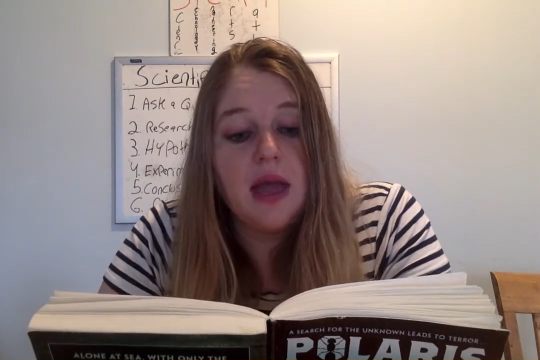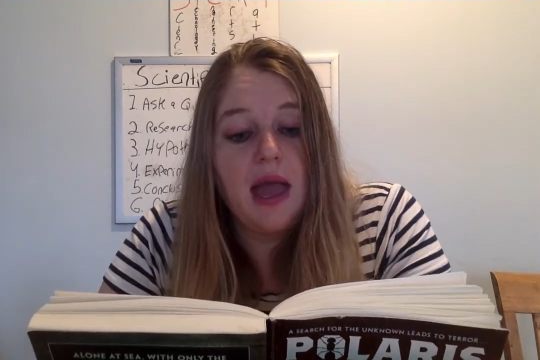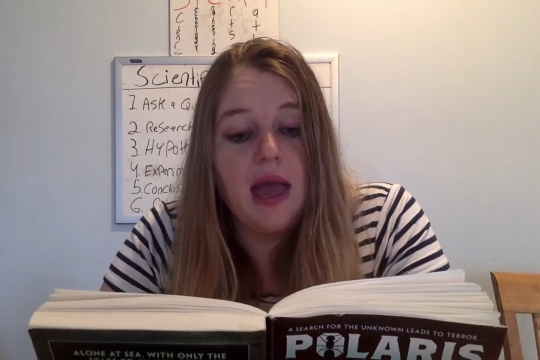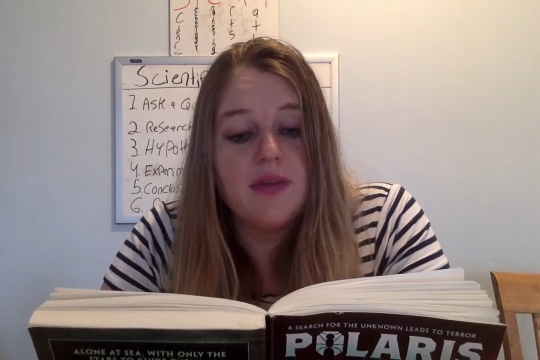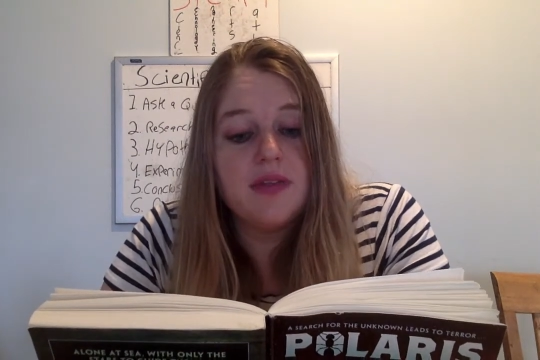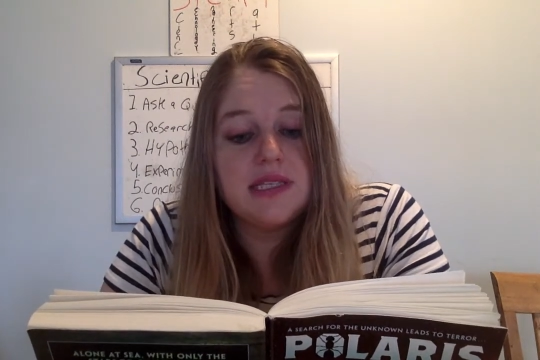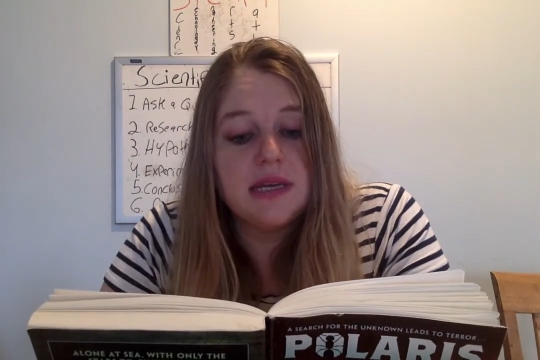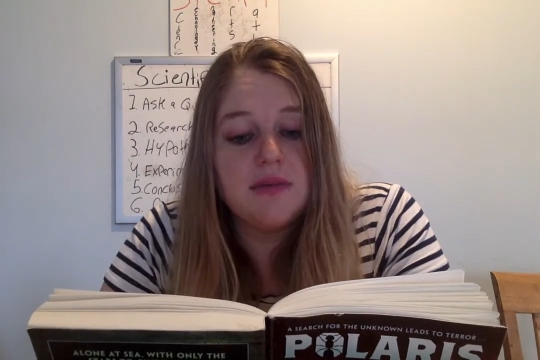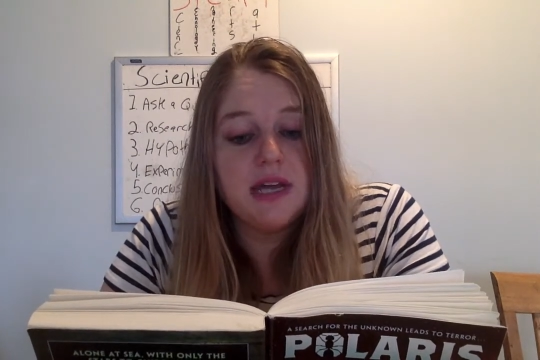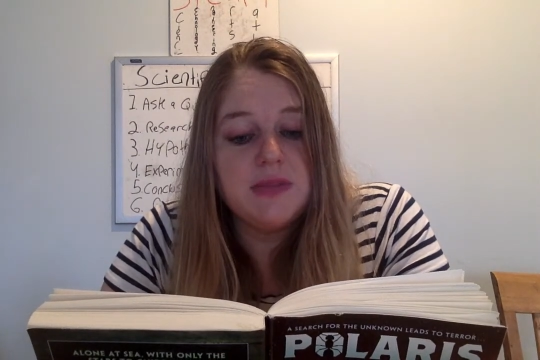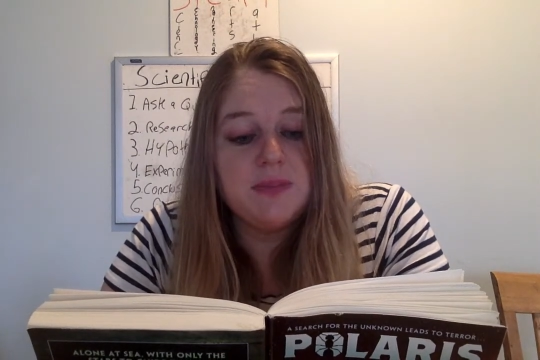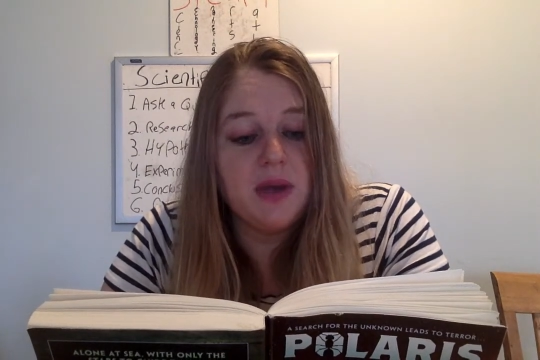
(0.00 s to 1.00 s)
How the
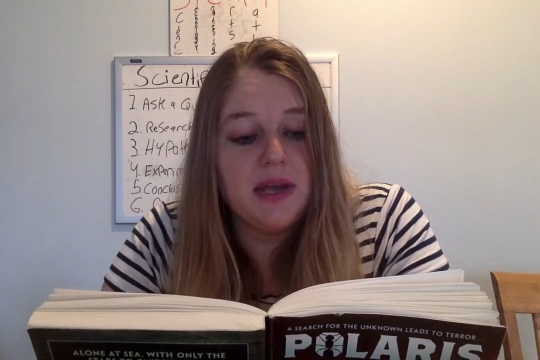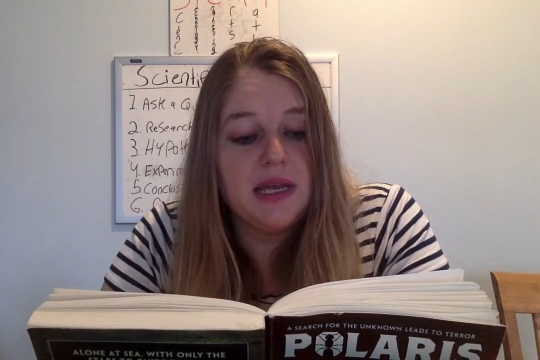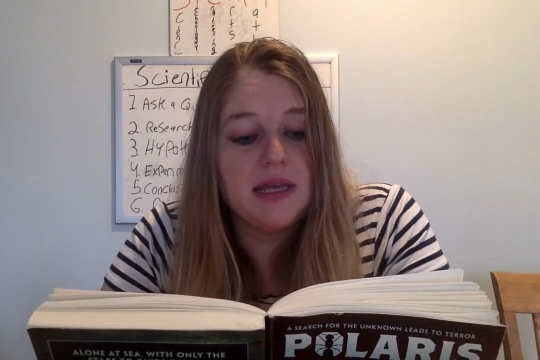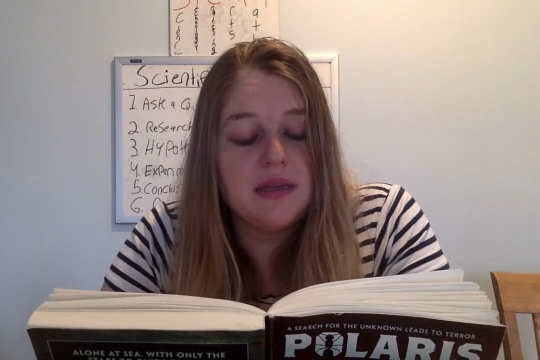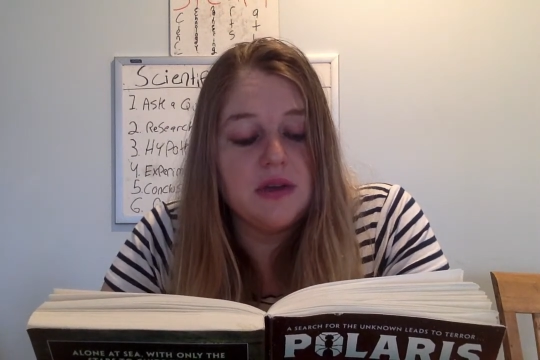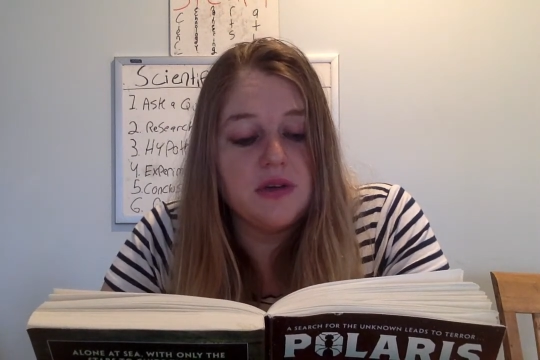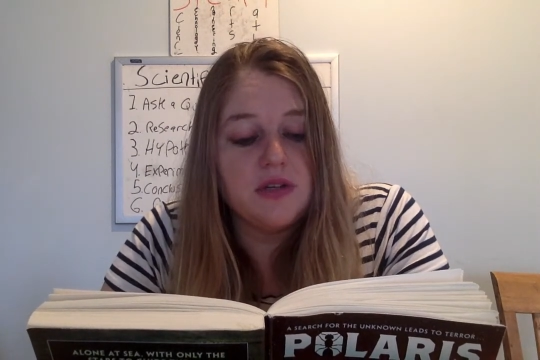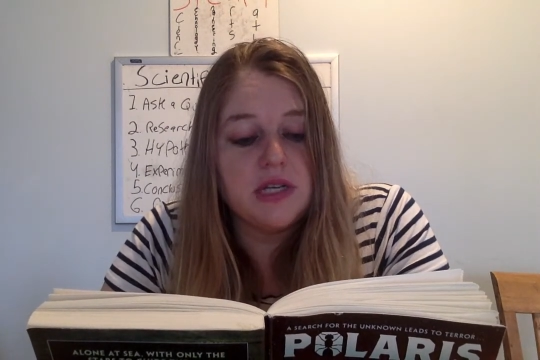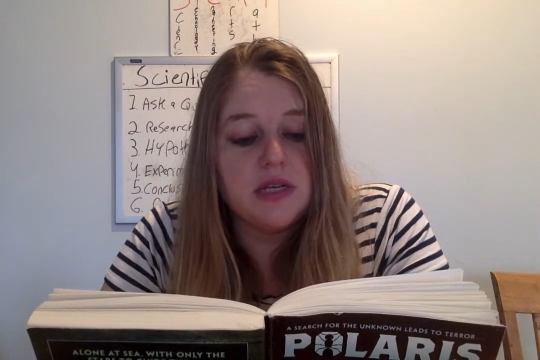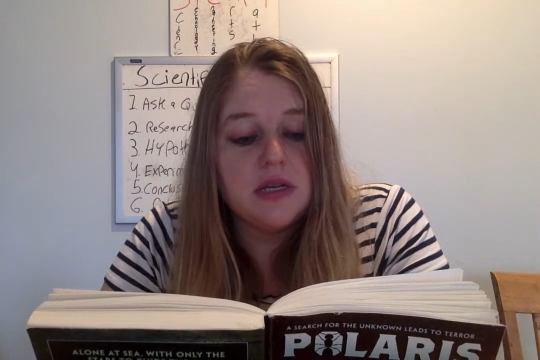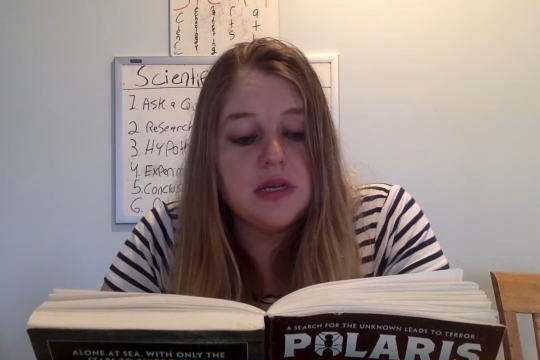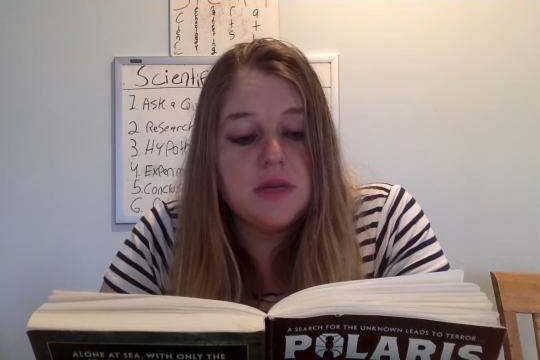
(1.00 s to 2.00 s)
sunrise brightened the
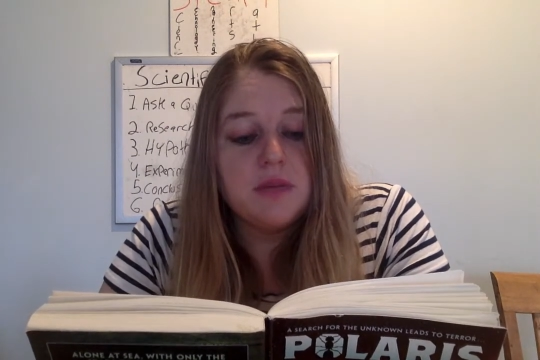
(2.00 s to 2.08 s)
ocean